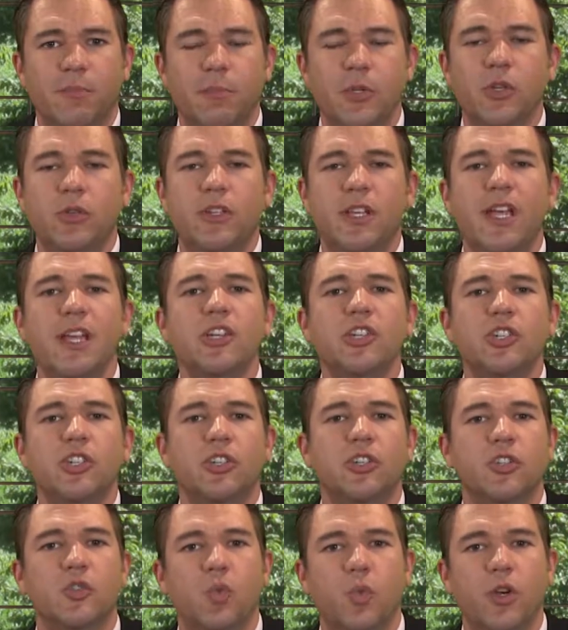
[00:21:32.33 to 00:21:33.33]

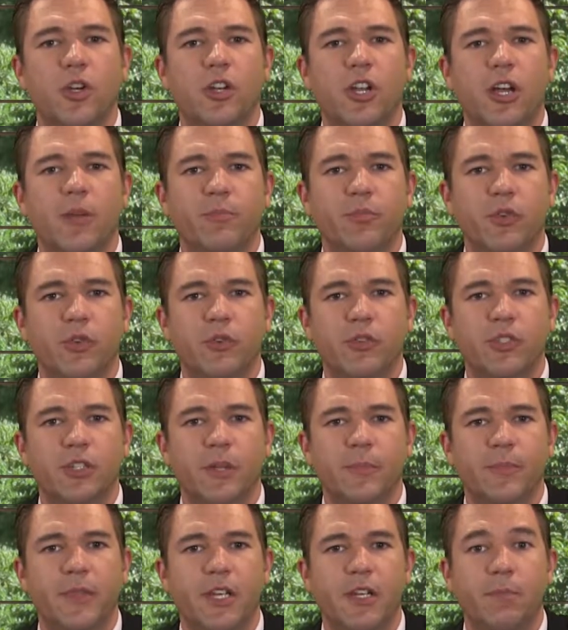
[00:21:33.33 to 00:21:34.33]
Mutations would not produce
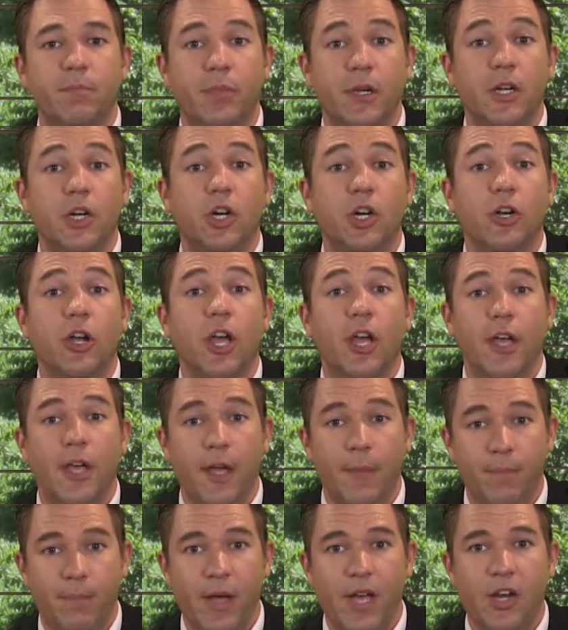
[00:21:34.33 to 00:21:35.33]
something bigger
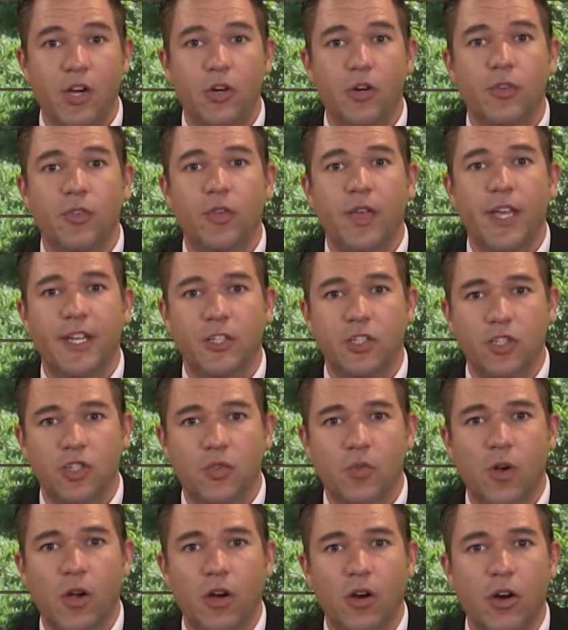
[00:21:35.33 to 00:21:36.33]
and better and
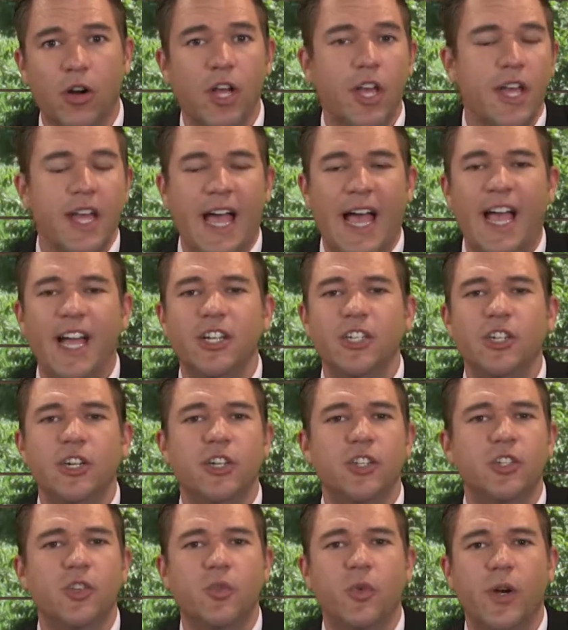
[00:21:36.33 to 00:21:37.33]
stronger. Actually,
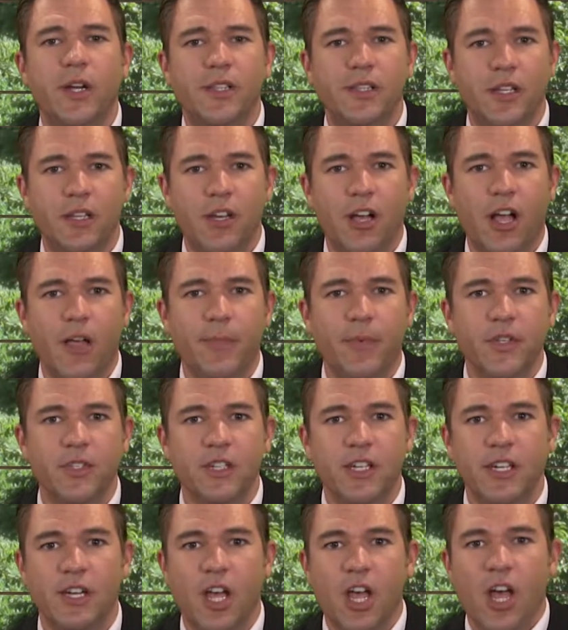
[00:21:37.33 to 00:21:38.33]
it's quite the
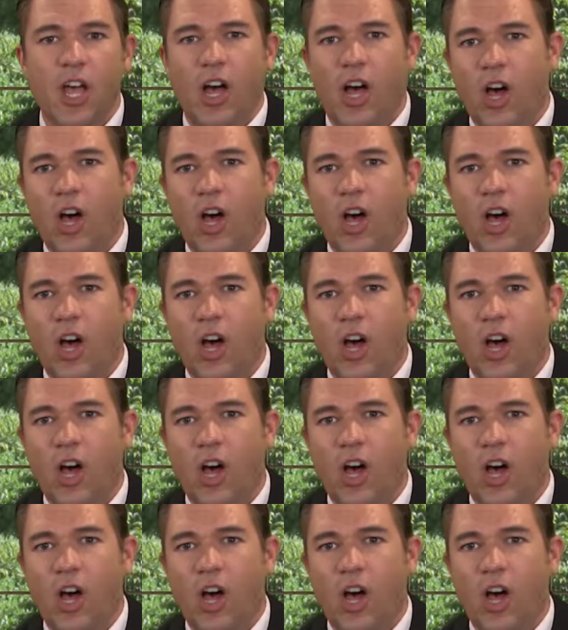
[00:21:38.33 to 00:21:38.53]
opposite.